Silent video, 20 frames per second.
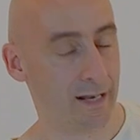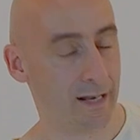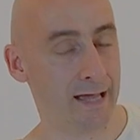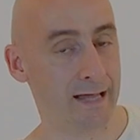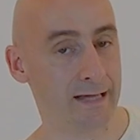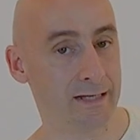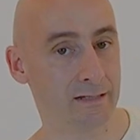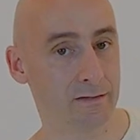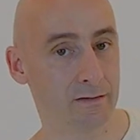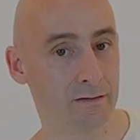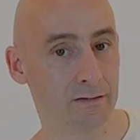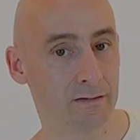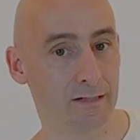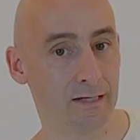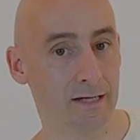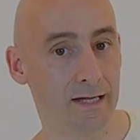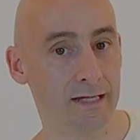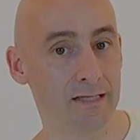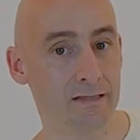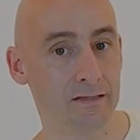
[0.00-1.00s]
line
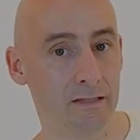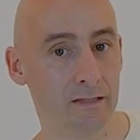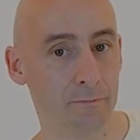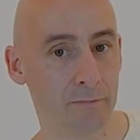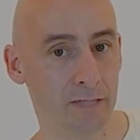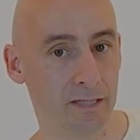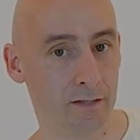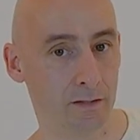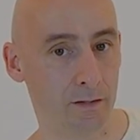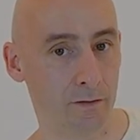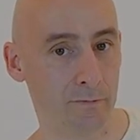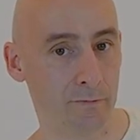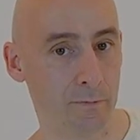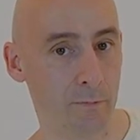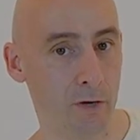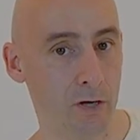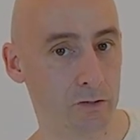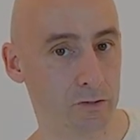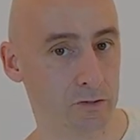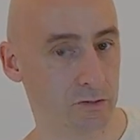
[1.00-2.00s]
in the middle of the
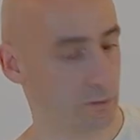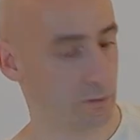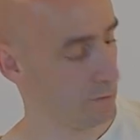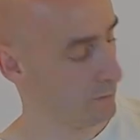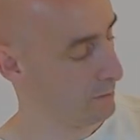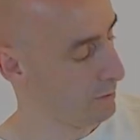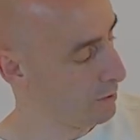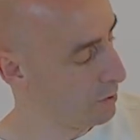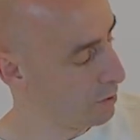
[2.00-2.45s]
box,